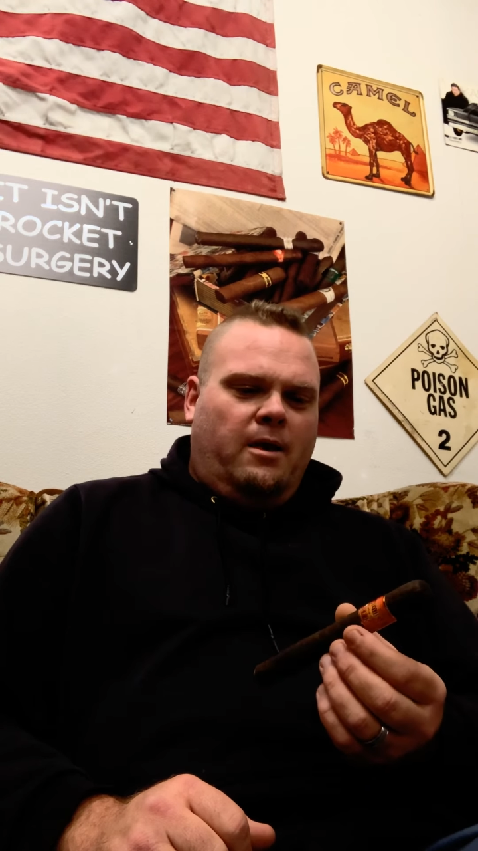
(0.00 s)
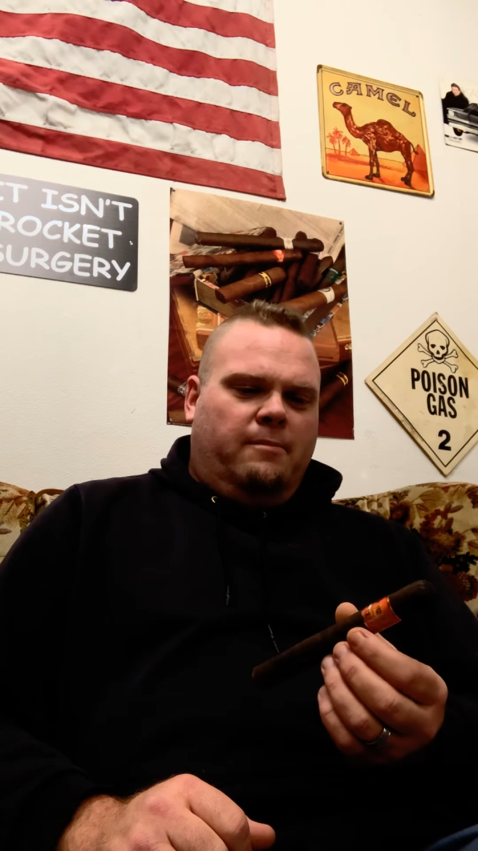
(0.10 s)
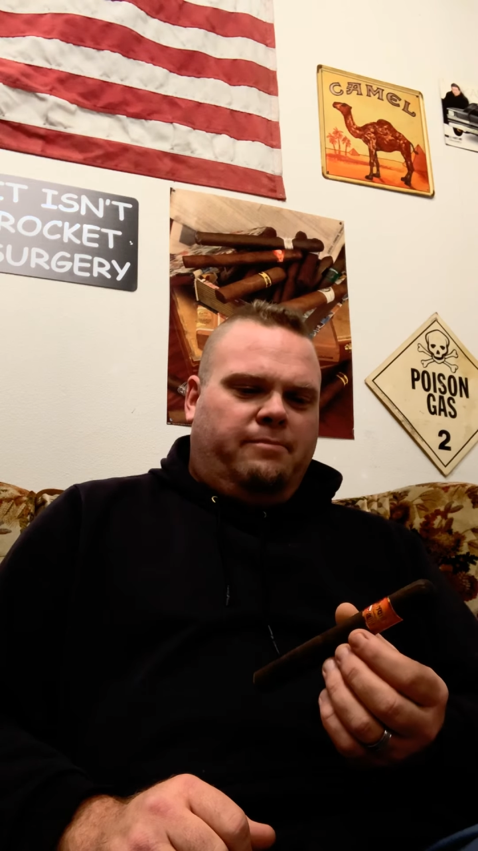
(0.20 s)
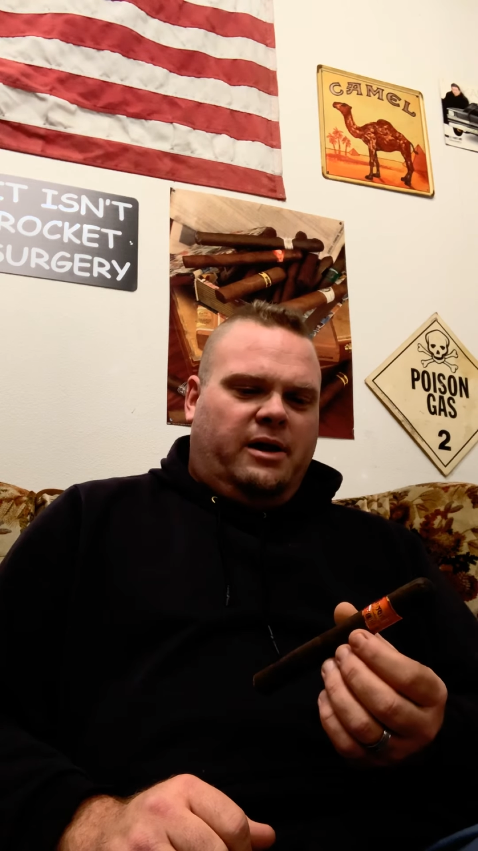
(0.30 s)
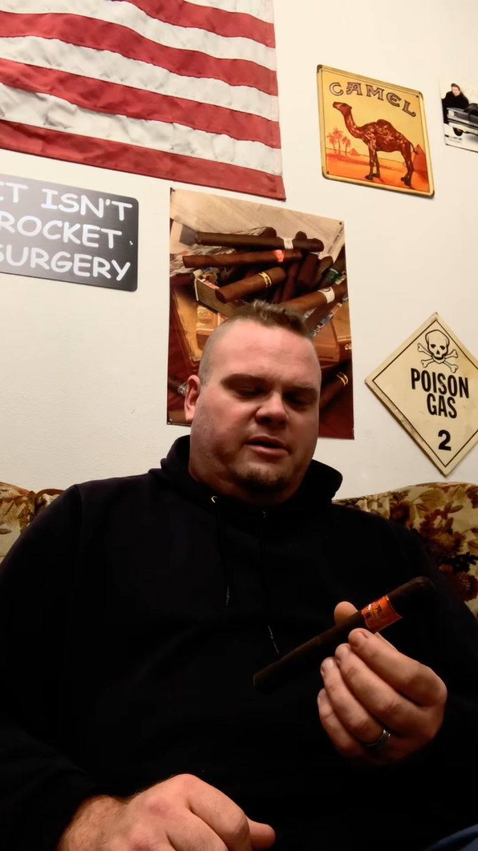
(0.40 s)

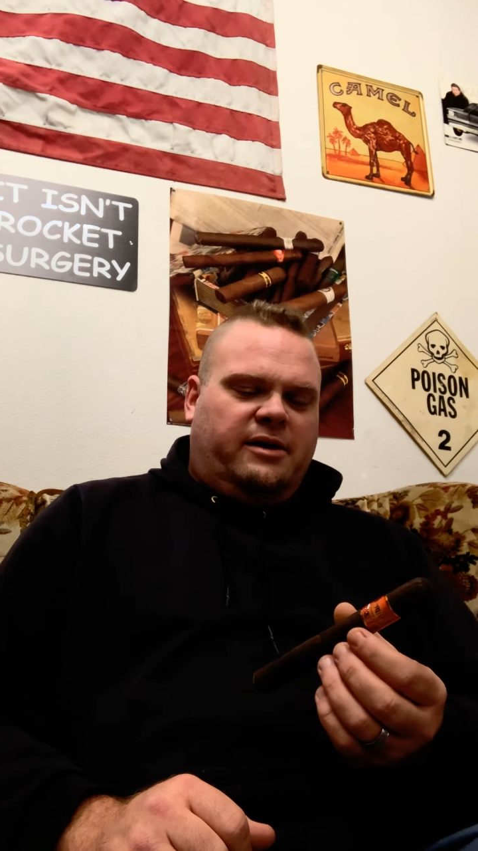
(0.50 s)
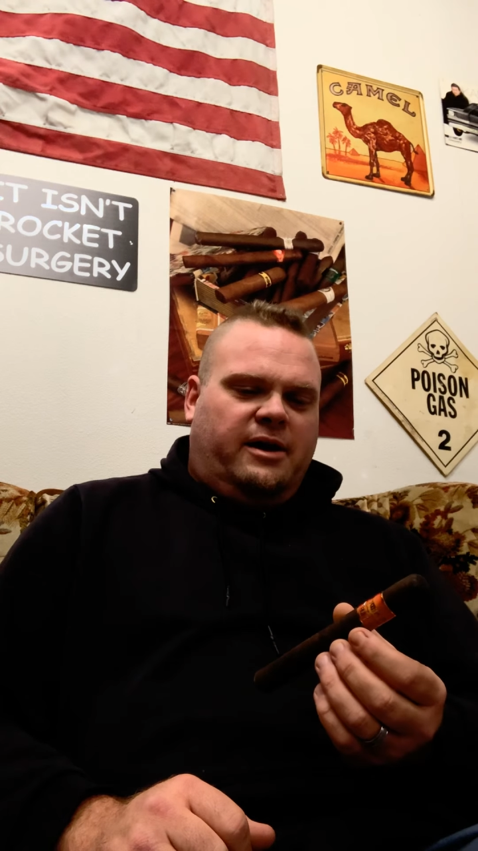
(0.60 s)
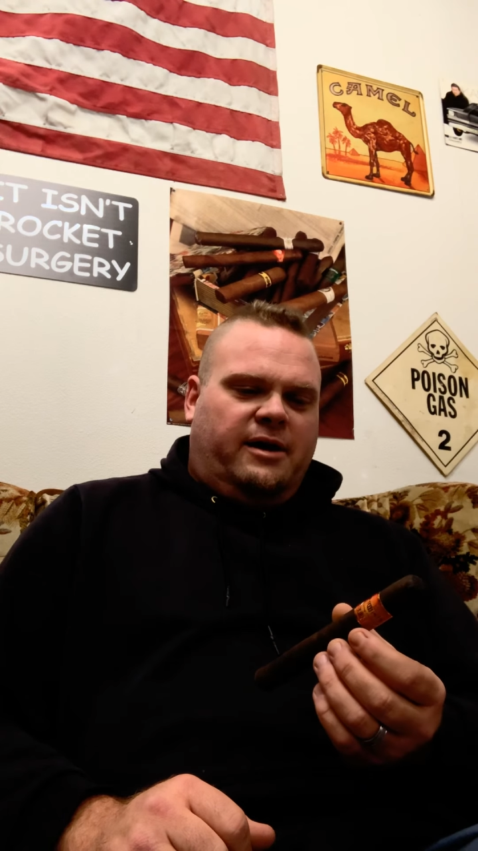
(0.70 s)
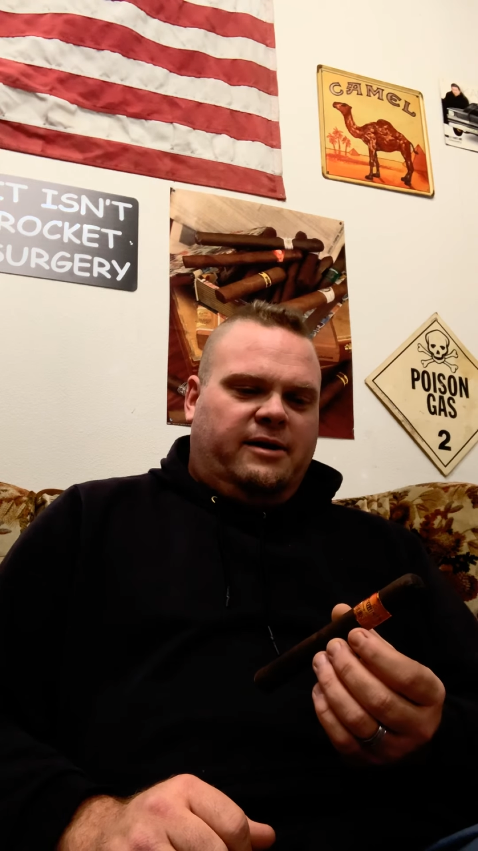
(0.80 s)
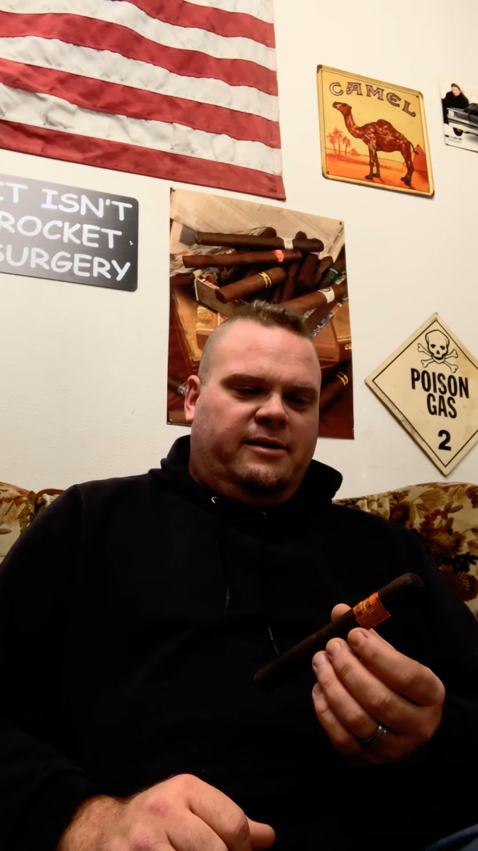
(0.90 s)
But
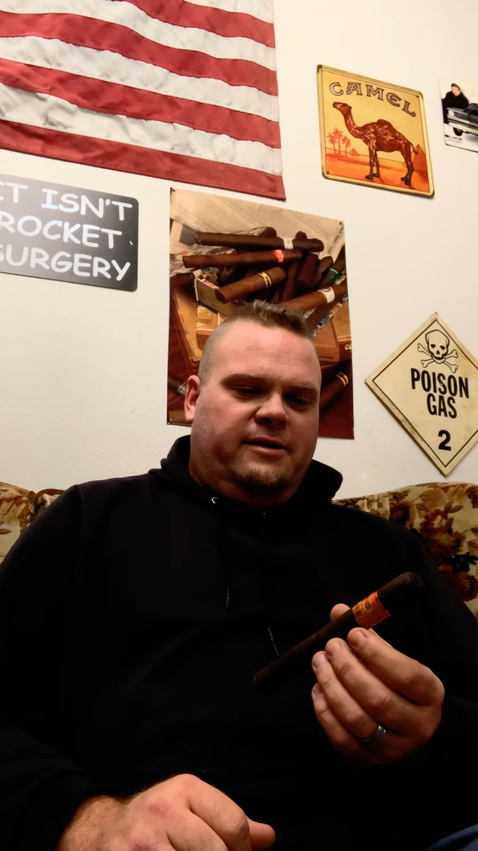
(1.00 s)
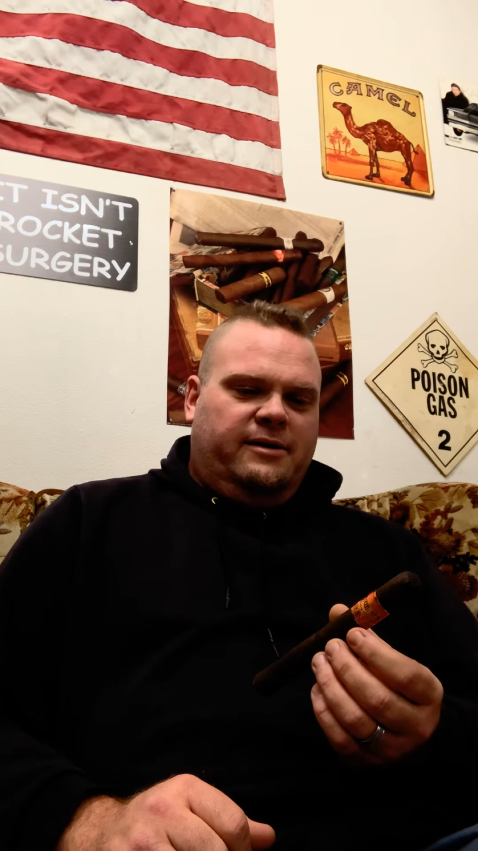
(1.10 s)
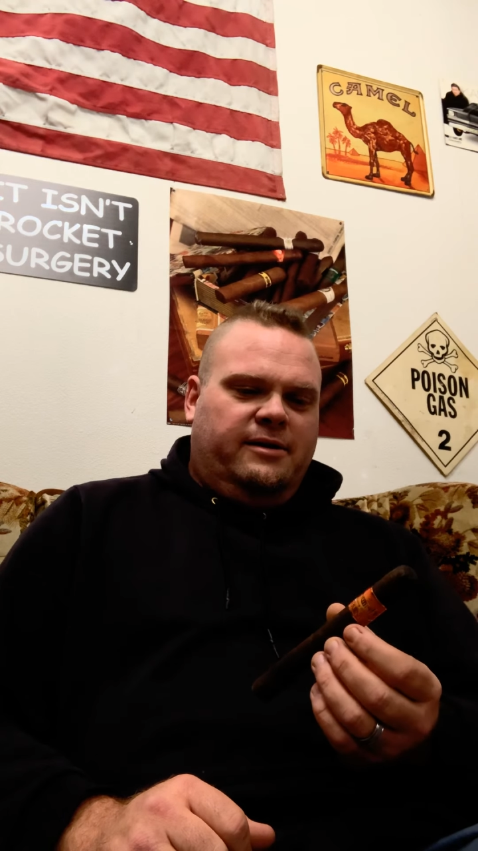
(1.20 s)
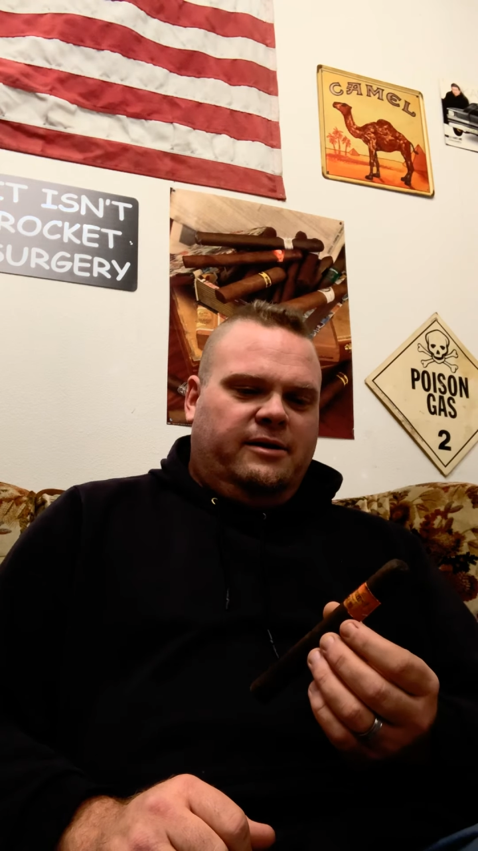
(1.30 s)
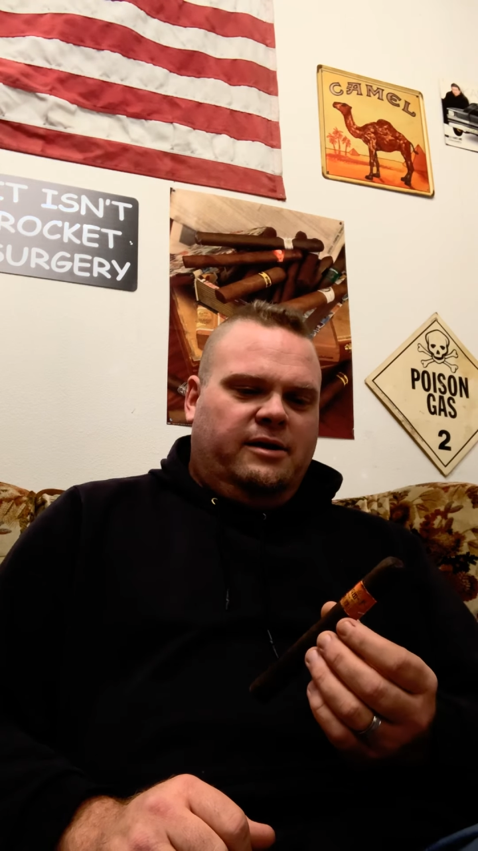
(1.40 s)

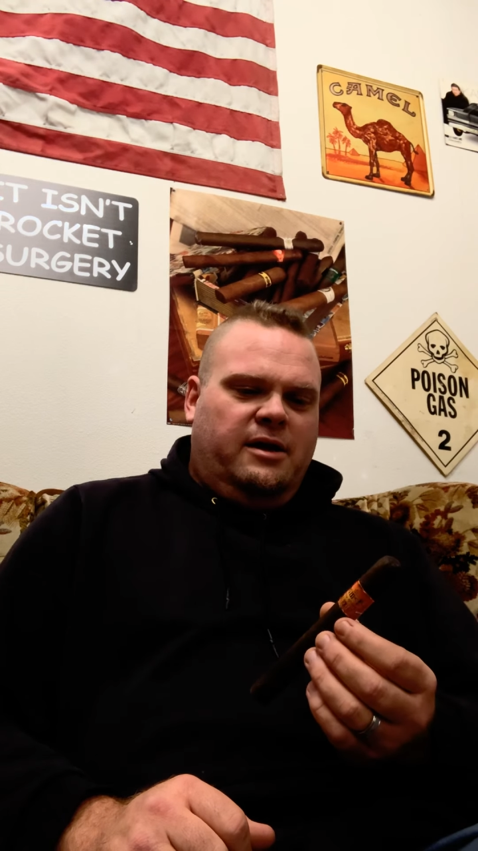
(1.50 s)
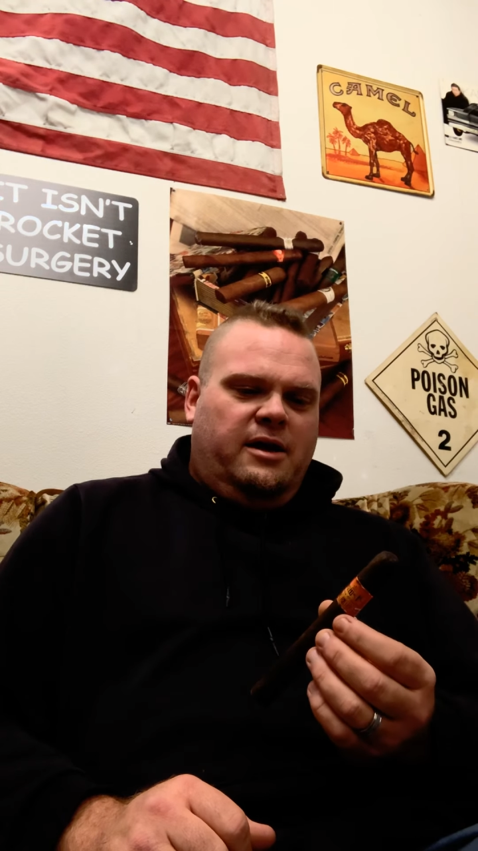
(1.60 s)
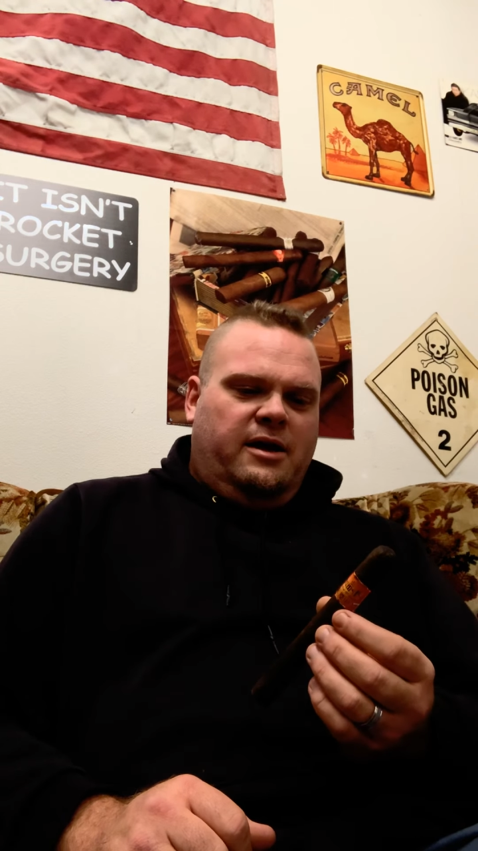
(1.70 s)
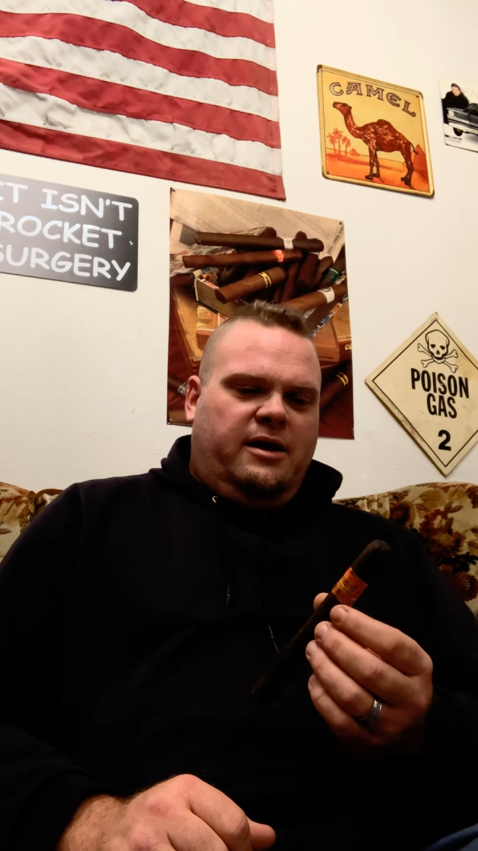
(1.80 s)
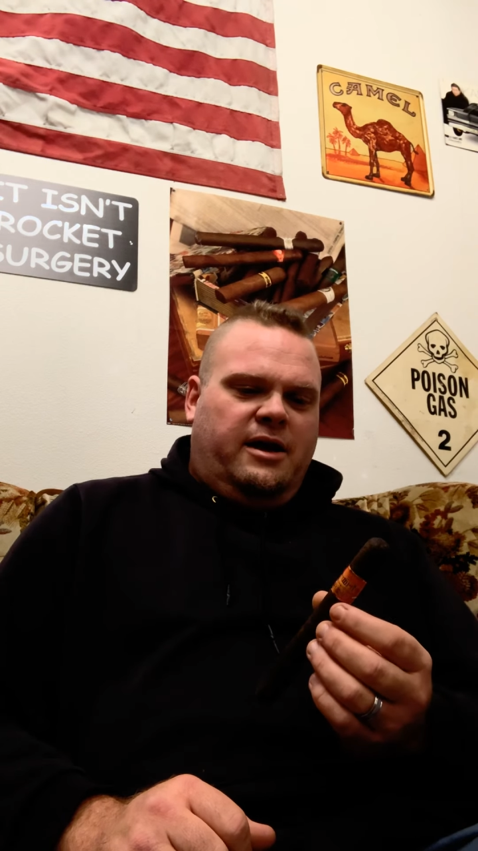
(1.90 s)

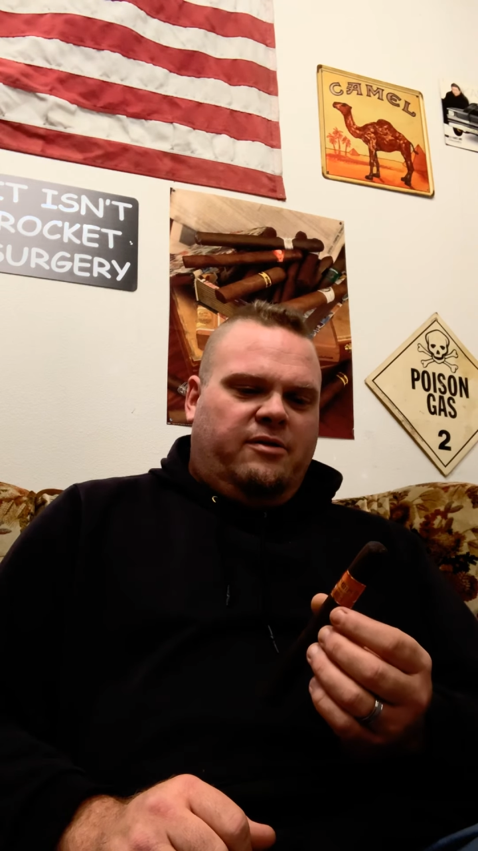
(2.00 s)
yeah,